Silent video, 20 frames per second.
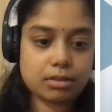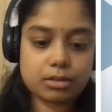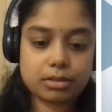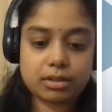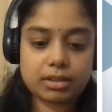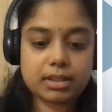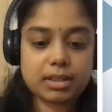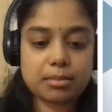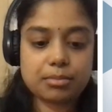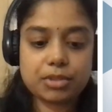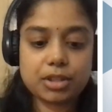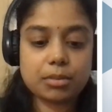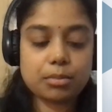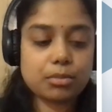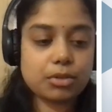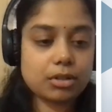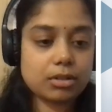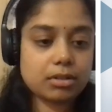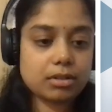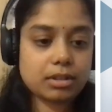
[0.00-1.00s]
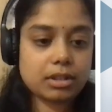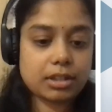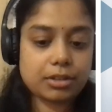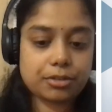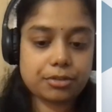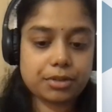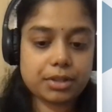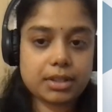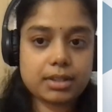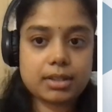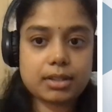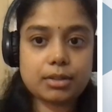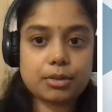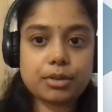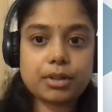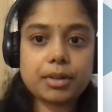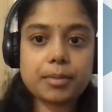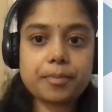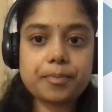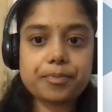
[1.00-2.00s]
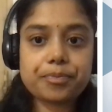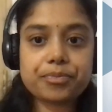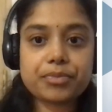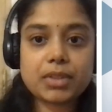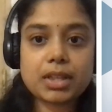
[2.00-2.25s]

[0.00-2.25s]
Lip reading: or some number of countries. Okay.